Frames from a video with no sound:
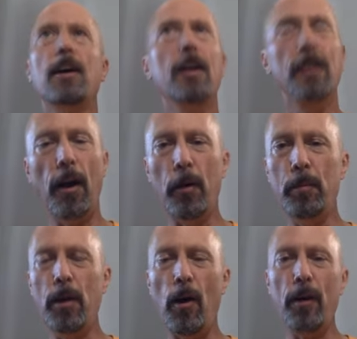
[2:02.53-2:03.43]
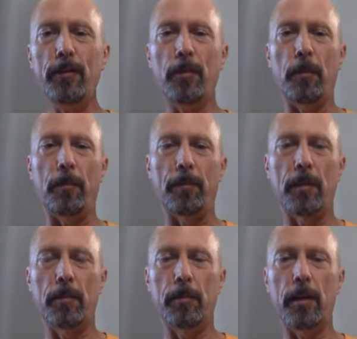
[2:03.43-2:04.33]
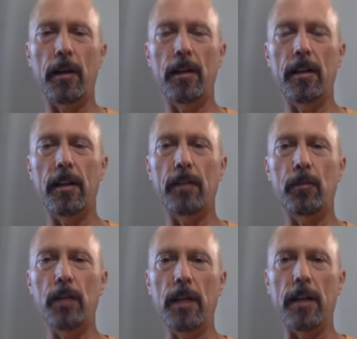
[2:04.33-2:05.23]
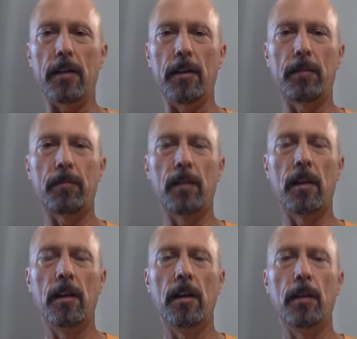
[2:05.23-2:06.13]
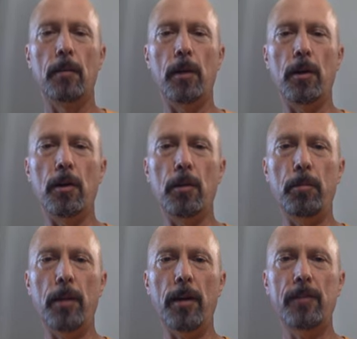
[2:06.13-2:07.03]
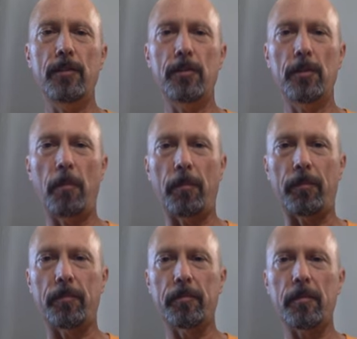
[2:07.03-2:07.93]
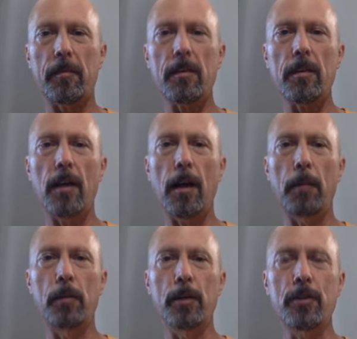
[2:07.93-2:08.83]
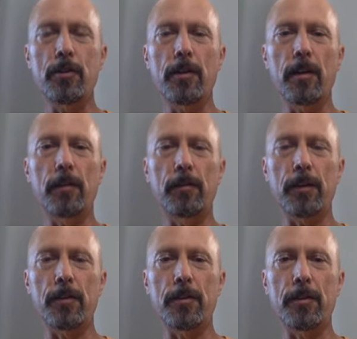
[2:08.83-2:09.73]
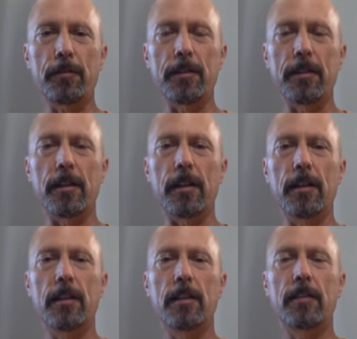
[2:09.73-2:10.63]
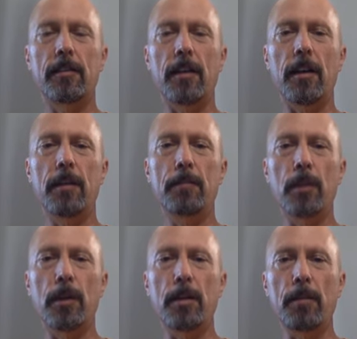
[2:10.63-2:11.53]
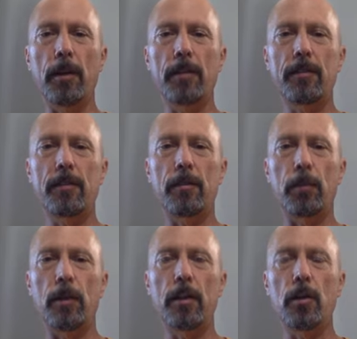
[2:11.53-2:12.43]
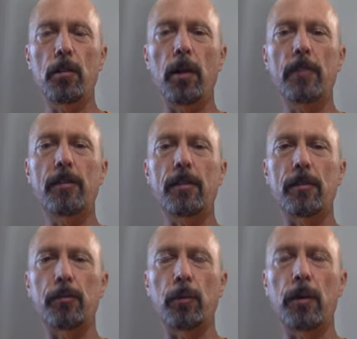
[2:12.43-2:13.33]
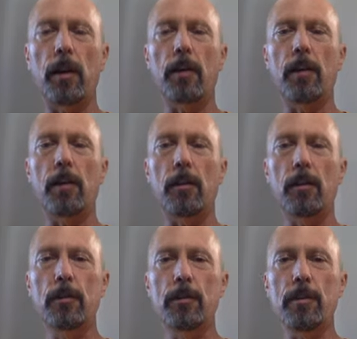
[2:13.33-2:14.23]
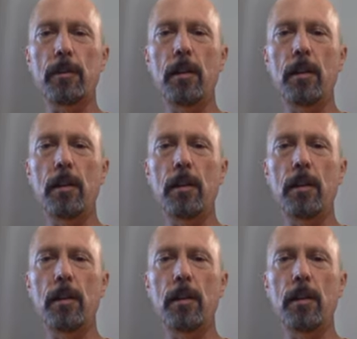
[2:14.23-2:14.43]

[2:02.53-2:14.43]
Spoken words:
That would be awesome, but it's rigged. Bernie or bust, I'm pretty sure that's Victor Tiffany there, said Bernie or bust is a foregone conclusion